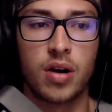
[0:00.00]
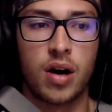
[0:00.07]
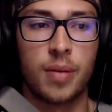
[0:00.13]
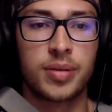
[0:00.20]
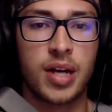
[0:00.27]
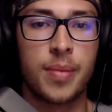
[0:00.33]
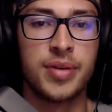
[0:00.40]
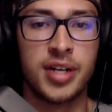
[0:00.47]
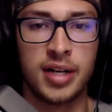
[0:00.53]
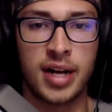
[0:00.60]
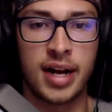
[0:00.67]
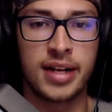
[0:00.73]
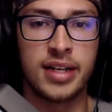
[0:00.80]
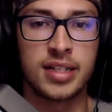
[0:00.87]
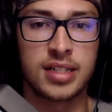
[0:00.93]
I'm coming in
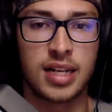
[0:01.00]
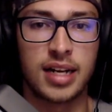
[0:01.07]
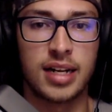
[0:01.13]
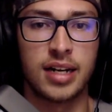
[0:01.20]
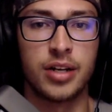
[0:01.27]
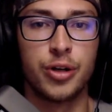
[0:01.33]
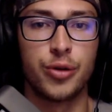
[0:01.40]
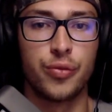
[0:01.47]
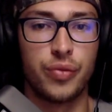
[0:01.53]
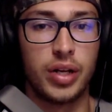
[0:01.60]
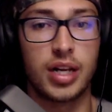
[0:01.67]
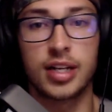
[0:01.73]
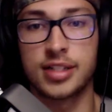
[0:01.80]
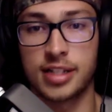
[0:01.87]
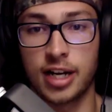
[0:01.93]
8 years later,
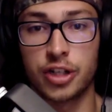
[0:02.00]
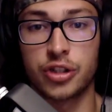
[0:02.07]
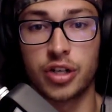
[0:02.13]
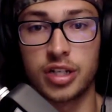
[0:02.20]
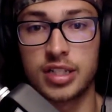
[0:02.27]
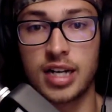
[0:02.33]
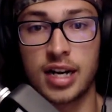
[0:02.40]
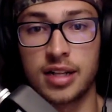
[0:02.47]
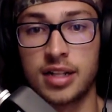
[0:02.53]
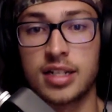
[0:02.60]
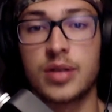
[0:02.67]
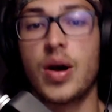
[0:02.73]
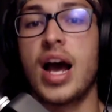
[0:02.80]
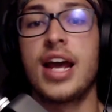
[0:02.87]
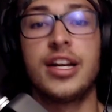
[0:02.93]
realizing I should have started this
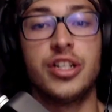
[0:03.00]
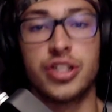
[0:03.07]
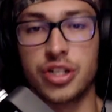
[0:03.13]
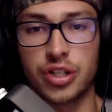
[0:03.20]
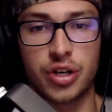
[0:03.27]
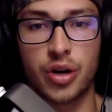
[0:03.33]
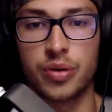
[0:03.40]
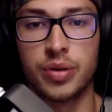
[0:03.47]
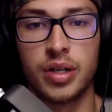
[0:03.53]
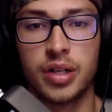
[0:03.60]
ages ago.